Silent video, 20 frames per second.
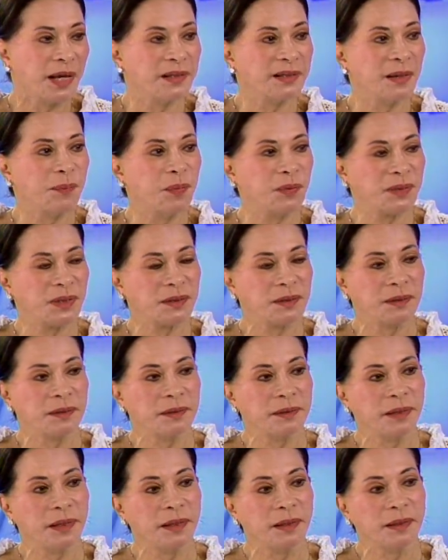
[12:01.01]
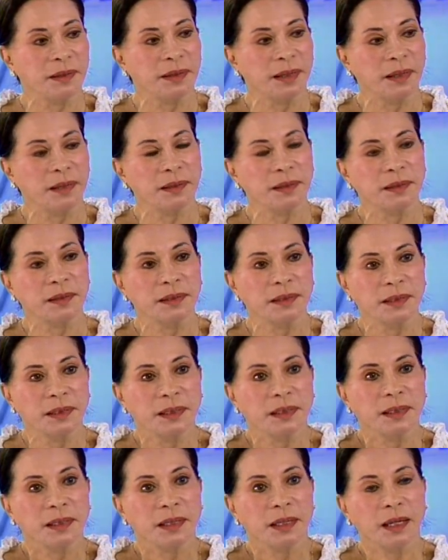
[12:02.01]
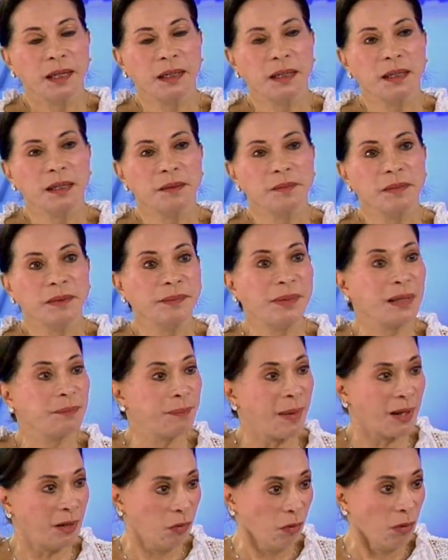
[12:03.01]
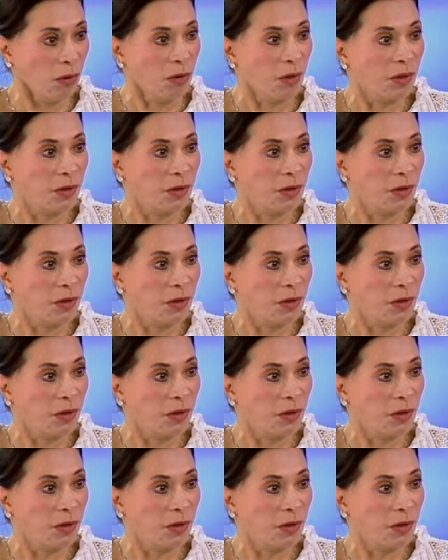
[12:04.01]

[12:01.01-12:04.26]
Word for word: and they put it in, in uh, um, and that by law,